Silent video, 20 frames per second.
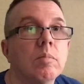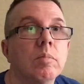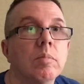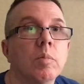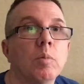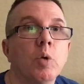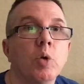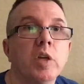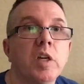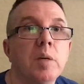
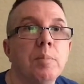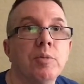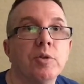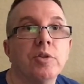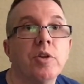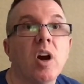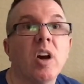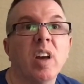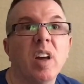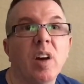will keep your
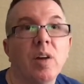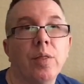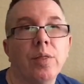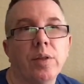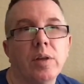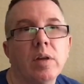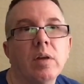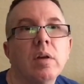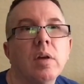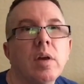dog
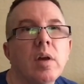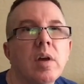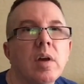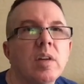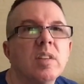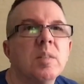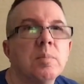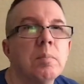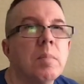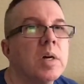healthy.
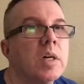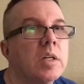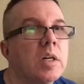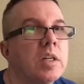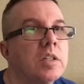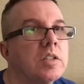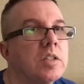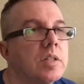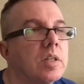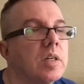
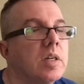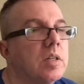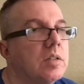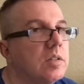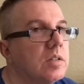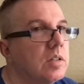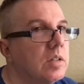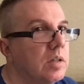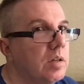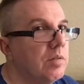
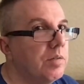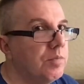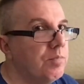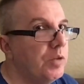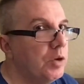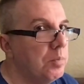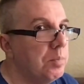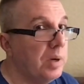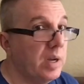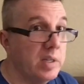It's
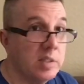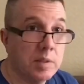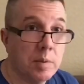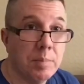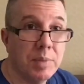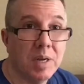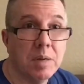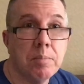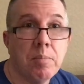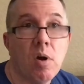food plays a
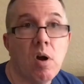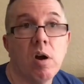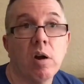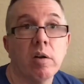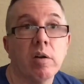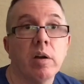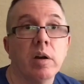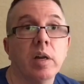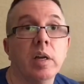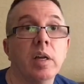big
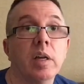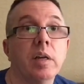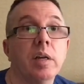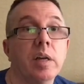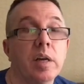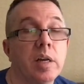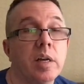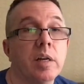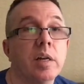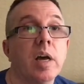part
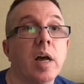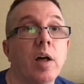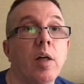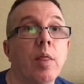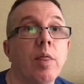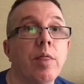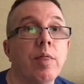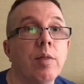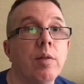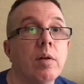in
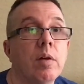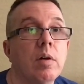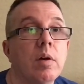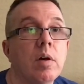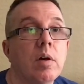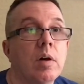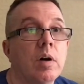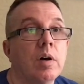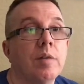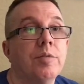health
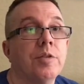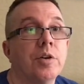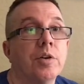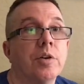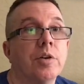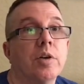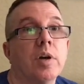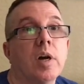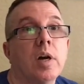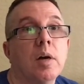of
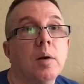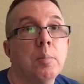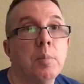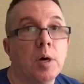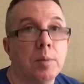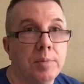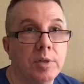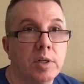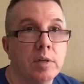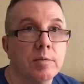your
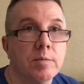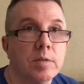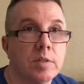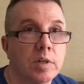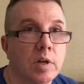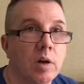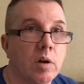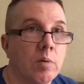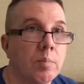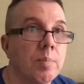puppy,
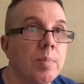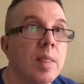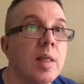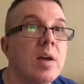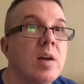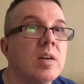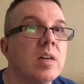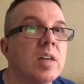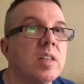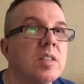so
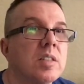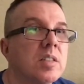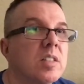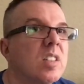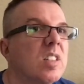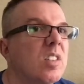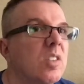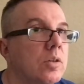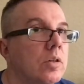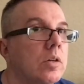it's
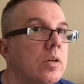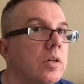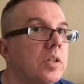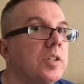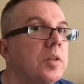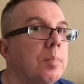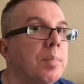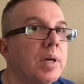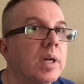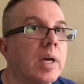good
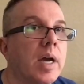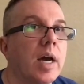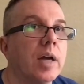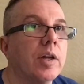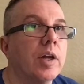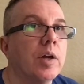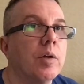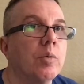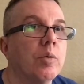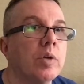to pick out
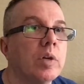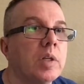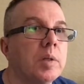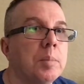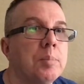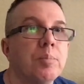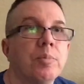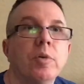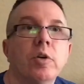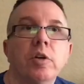a really
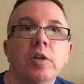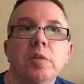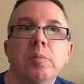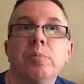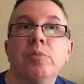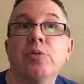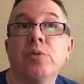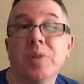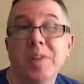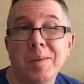good
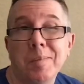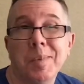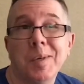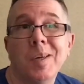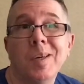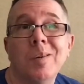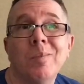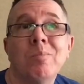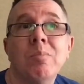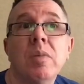
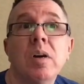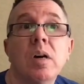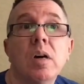premium